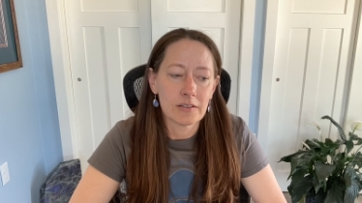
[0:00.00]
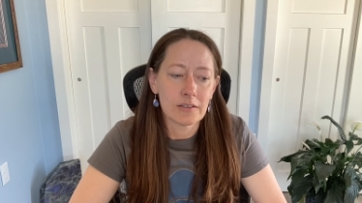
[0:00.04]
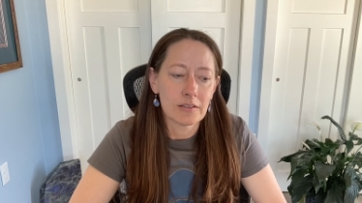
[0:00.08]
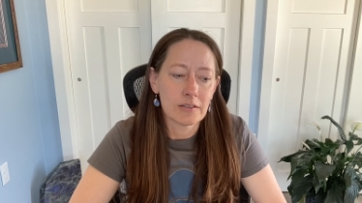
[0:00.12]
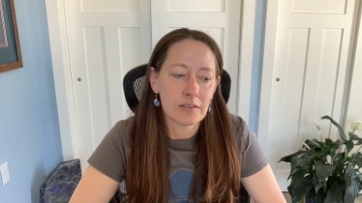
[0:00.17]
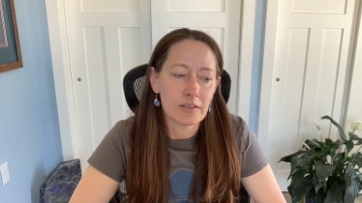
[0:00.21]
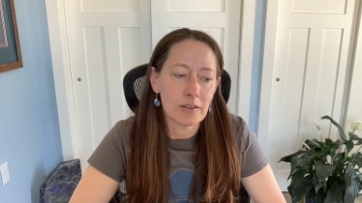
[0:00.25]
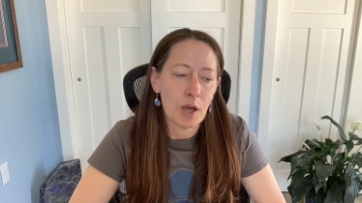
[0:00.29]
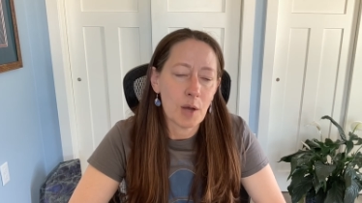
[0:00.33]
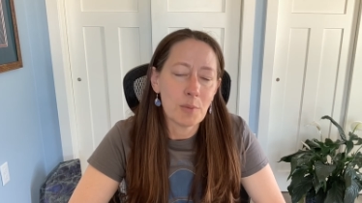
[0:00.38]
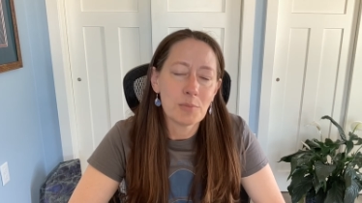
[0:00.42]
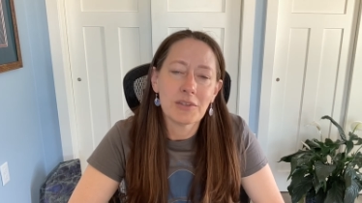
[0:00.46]

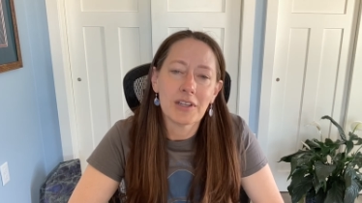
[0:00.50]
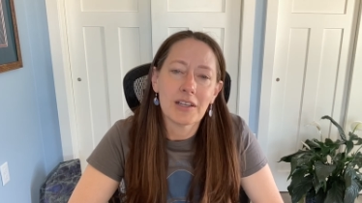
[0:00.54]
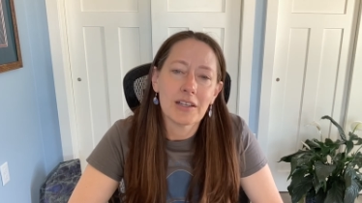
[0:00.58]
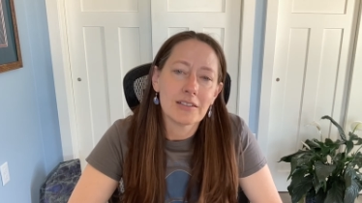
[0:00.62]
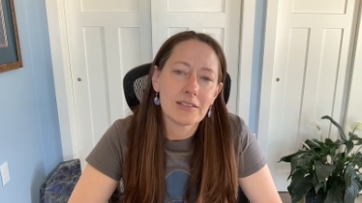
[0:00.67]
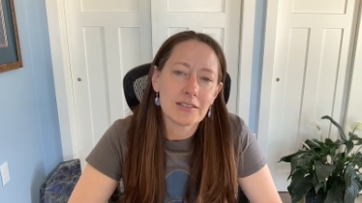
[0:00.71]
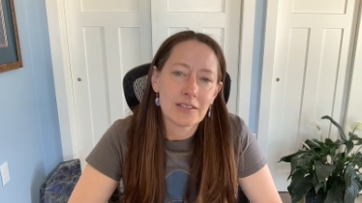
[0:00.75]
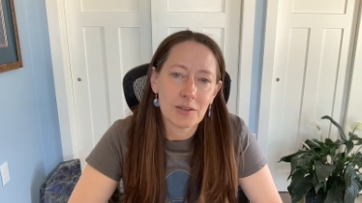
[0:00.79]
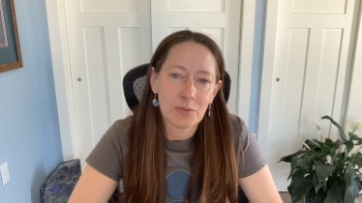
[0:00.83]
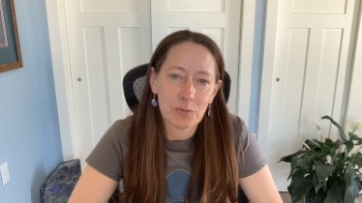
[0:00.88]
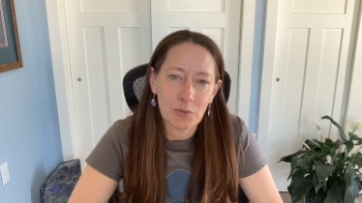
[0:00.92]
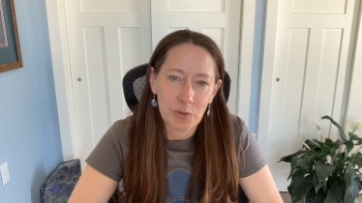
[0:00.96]
updates
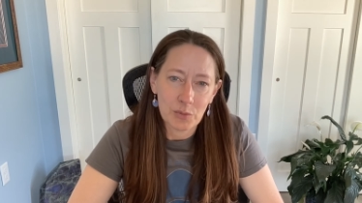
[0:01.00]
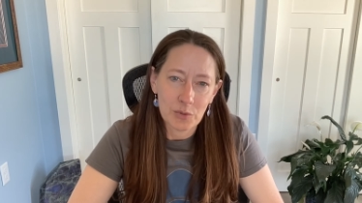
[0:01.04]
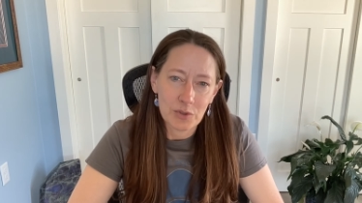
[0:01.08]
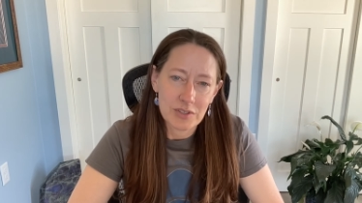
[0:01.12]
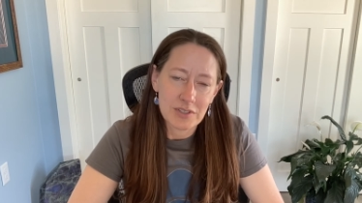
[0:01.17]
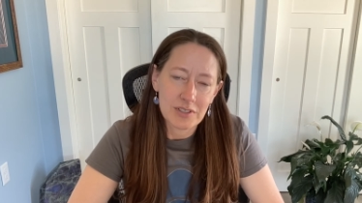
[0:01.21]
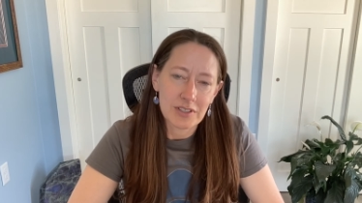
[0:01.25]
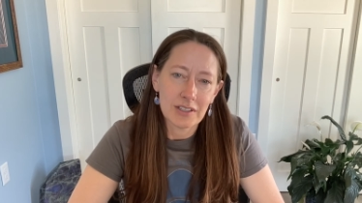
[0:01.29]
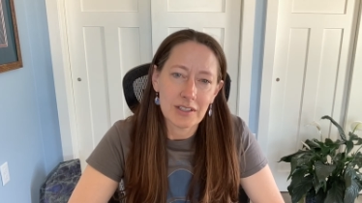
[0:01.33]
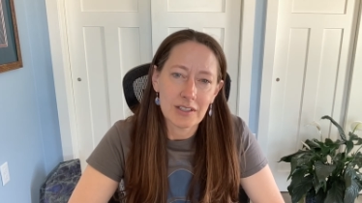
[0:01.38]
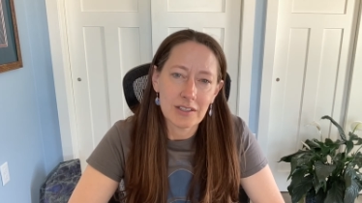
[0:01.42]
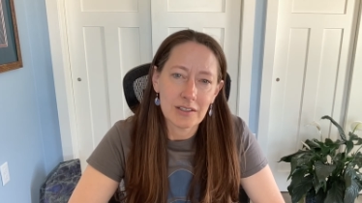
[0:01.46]
on what we're
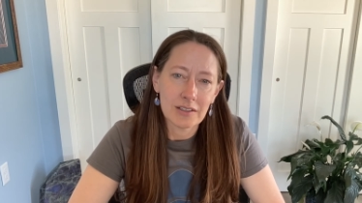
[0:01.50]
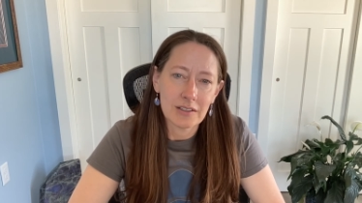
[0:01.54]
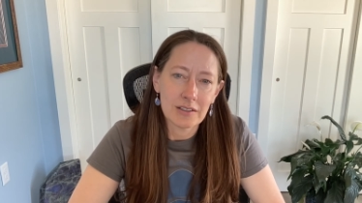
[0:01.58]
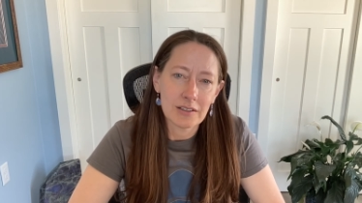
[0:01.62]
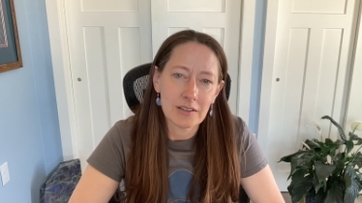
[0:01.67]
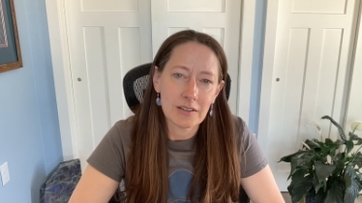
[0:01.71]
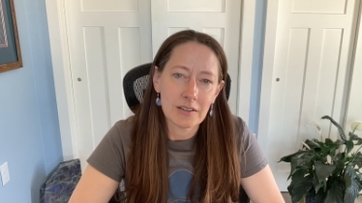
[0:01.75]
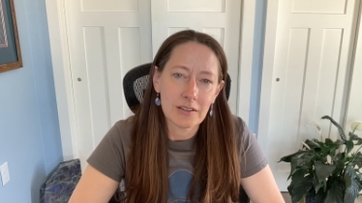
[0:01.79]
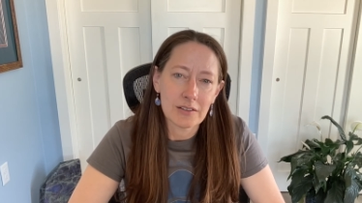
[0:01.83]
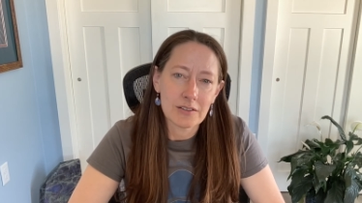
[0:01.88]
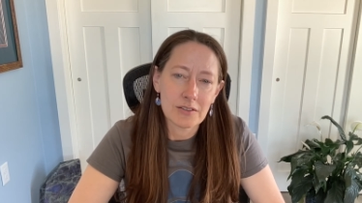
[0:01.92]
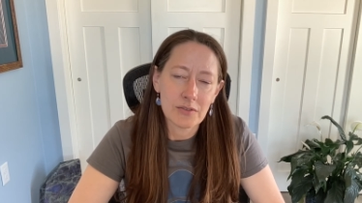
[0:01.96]
seeing
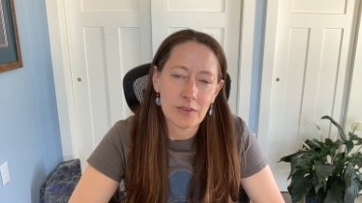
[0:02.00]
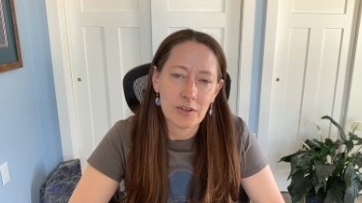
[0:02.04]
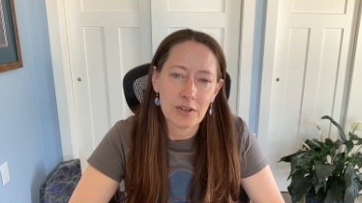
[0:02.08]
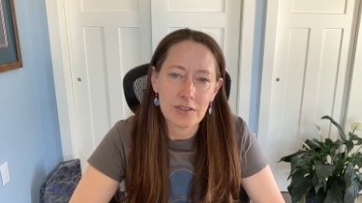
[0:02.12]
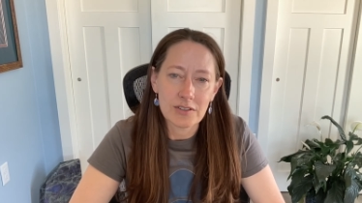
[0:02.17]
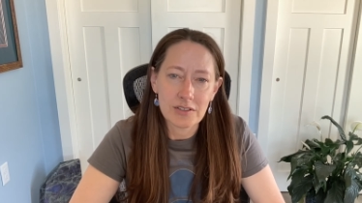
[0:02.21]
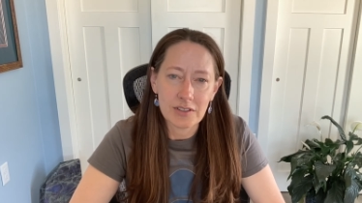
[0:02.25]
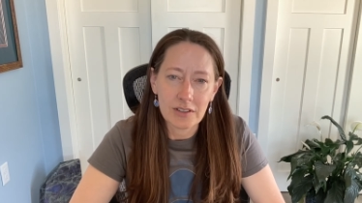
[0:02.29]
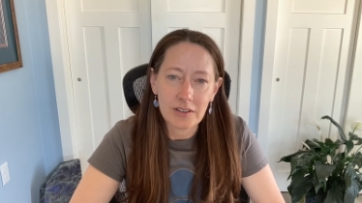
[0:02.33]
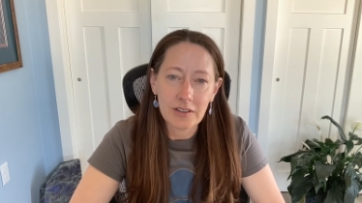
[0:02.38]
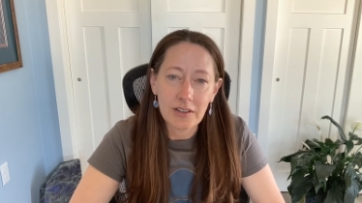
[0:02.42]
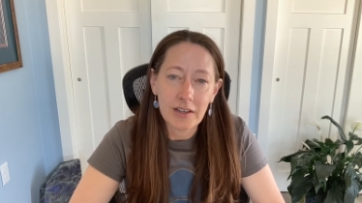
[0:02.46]
as far as the
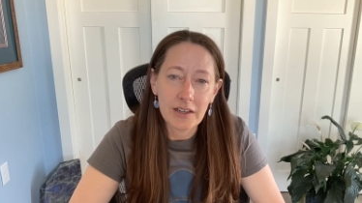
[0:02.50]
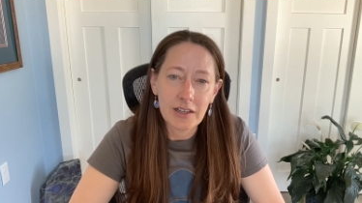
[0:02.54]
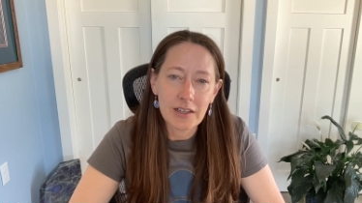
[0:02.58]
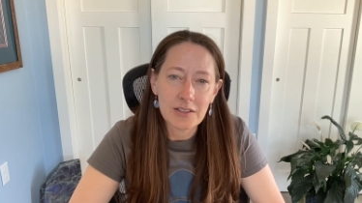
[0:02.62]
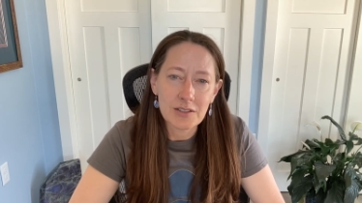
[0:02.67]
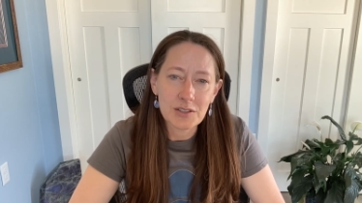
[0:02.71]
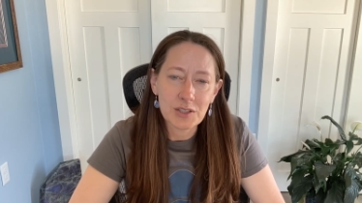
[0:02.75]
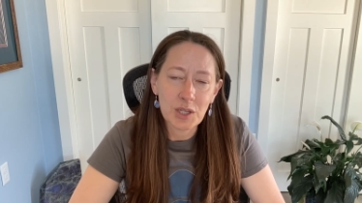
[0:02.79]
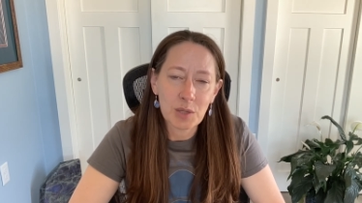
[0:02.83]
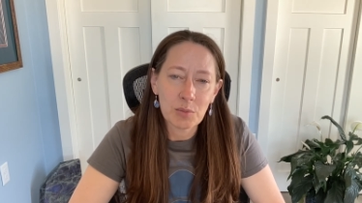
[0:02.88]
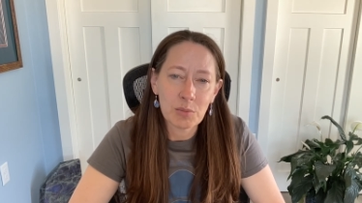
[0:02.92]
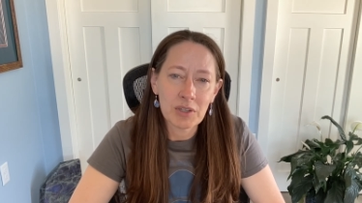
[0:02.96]
clients
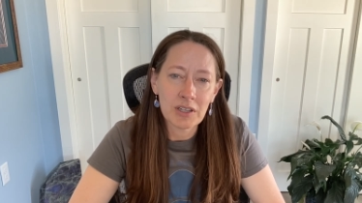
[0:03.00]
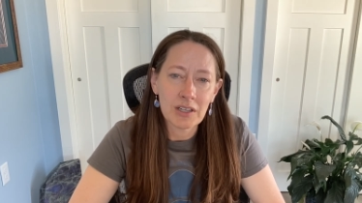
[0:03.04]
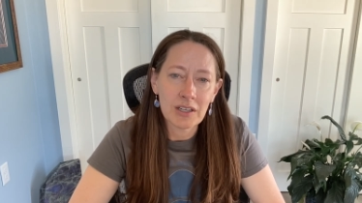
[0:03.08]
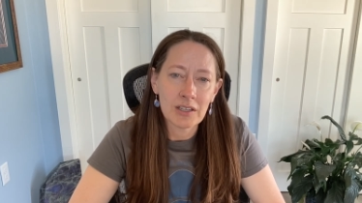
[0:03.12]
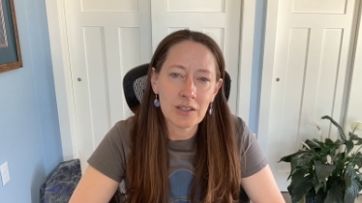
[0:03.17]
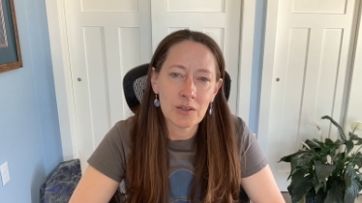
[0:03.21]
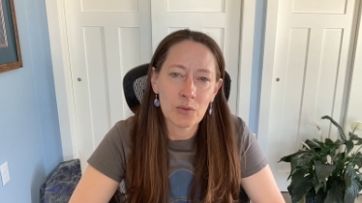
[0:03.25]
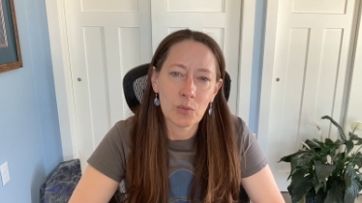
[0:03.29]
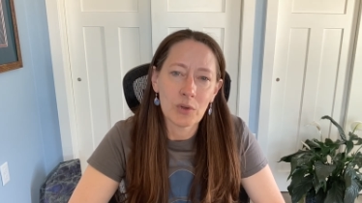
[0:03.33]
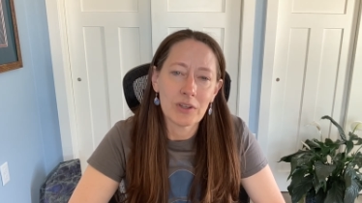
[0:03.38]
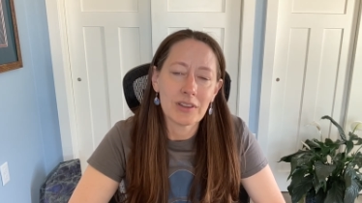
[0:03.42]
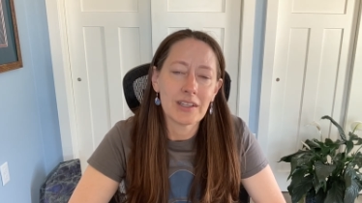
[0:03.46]
coming in
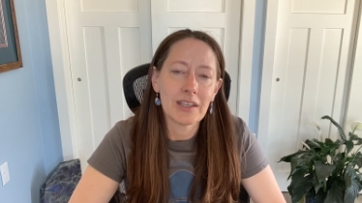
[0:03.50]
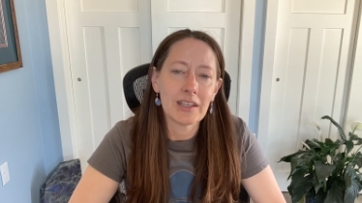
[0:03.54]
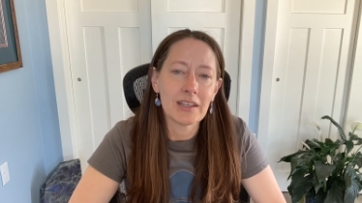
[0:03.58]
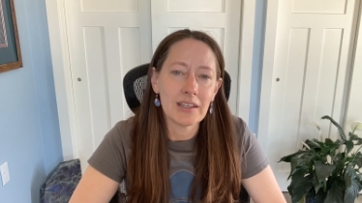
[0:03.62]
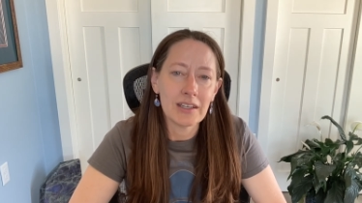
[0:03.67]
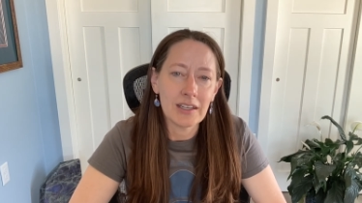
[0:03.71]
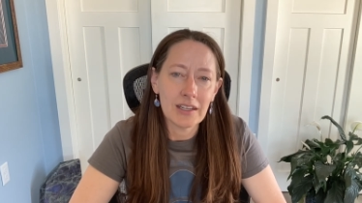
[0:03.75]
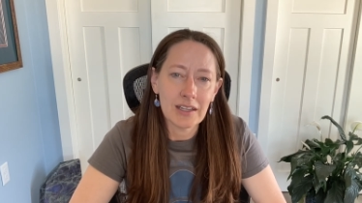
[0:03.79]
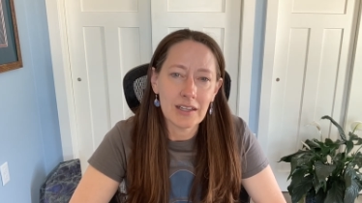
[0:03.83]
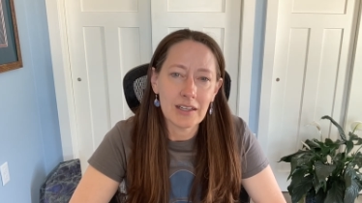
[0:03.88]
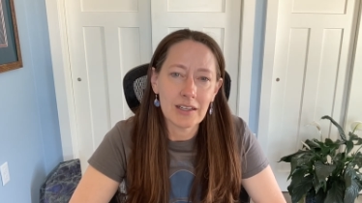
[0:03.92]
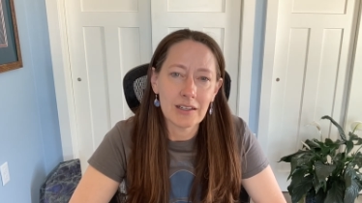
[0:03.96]
and what they
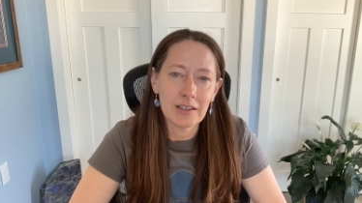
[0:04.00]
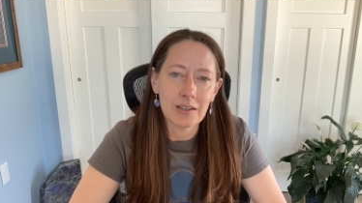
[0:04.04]
need,